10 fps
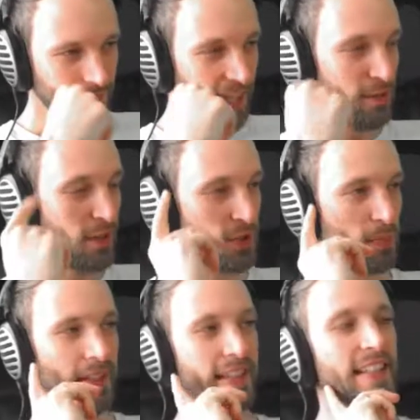If I just
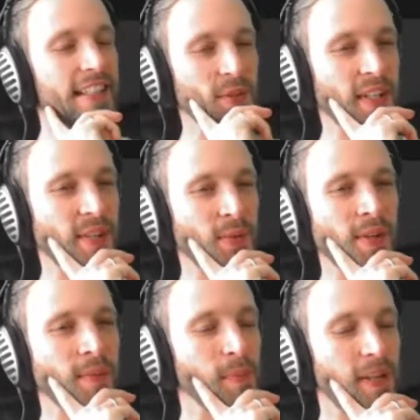play it, that's okay as
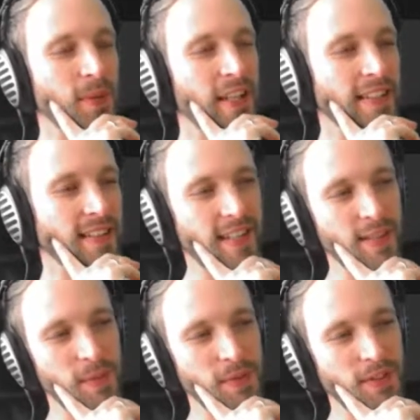well. But I would like to take
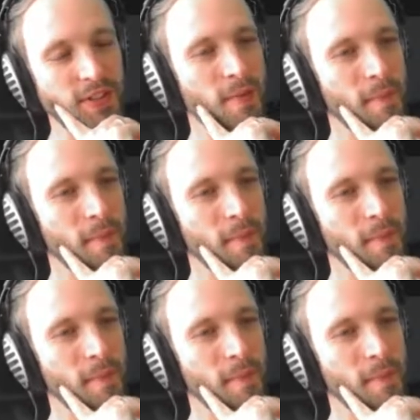some notes.